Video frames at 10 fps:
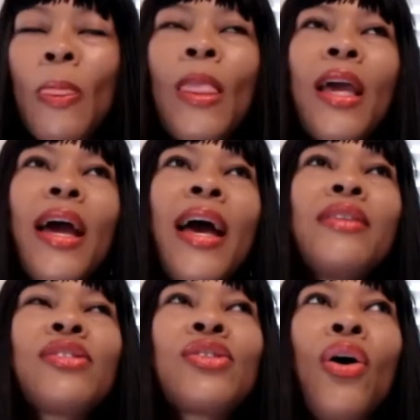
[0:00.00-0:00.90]
Mm-hmm.
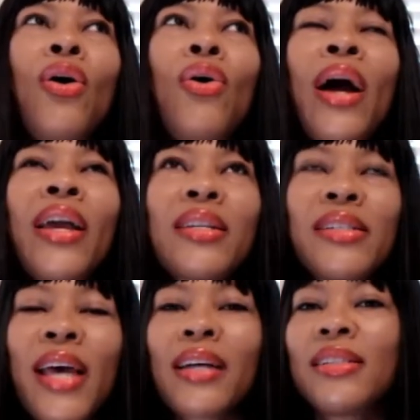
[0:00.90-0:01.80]
And so I get to
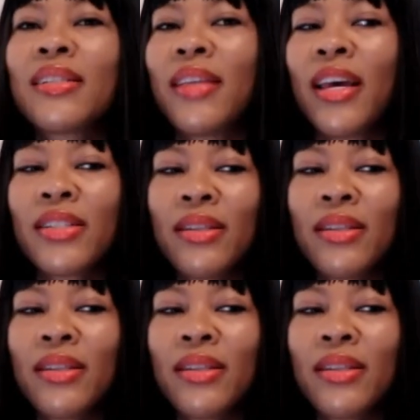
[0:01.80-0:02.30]
Texas, they,